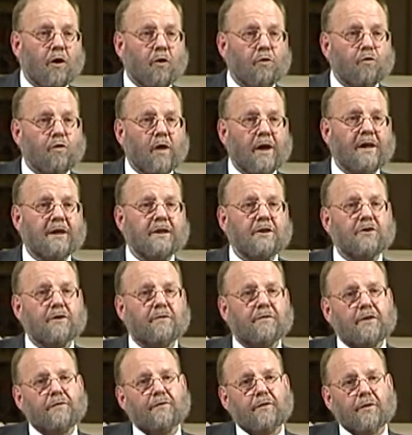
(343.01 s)
whole range
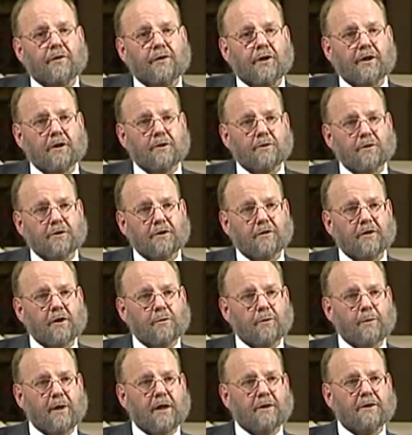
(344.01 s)
of different things which have
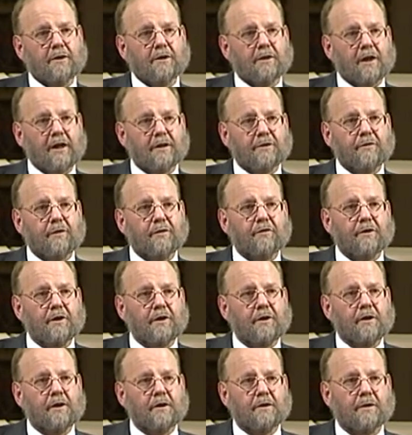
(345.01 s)
come about in the last 50
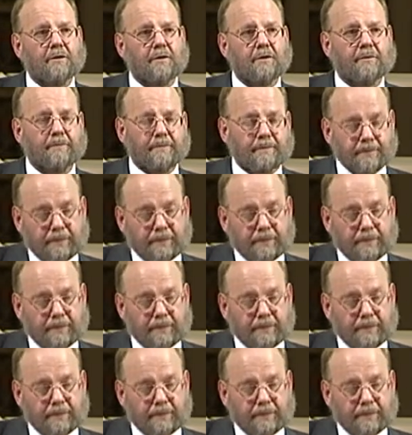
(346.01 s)
years.